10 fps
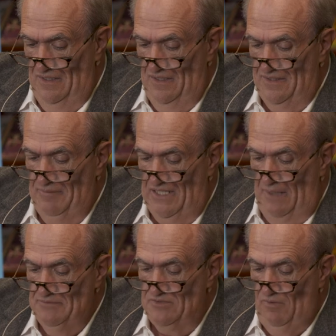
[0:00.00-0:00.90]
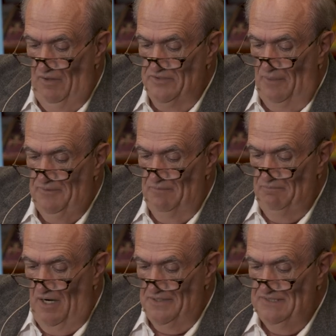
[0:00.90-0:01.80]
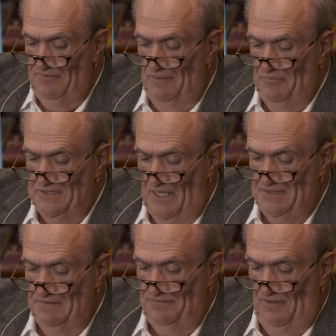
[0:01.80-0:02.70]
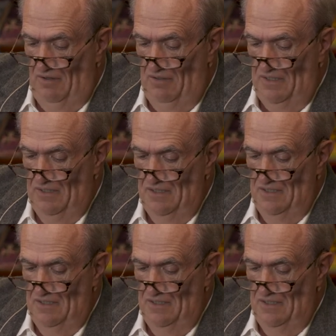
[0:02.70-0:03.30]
They became swallowed up in a merciful and protective fog.